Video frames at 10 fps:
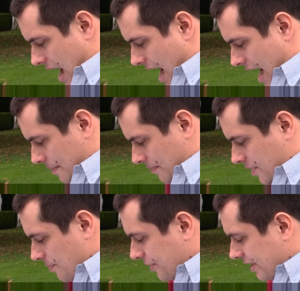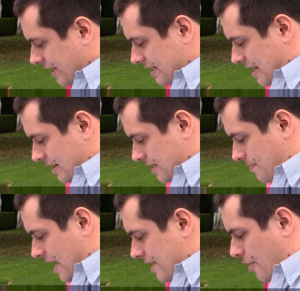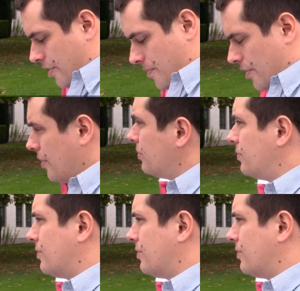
I'm completely indebted to Penny Okamoto